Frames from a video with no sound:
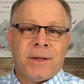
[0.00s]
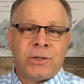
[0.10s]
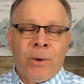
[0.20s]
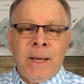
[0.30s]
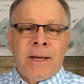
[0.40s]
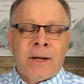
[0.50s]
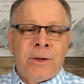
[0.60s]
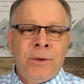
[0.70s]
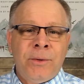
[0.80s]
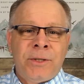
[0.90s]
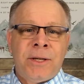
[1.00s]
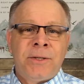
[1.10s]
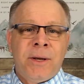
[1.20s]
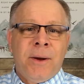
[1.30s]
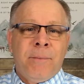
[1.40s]
So he concludes
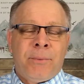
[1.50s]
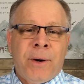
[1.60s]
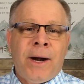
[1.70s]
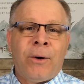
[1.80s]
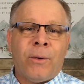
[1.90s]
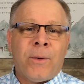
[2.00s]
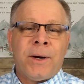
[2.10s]
his prayer or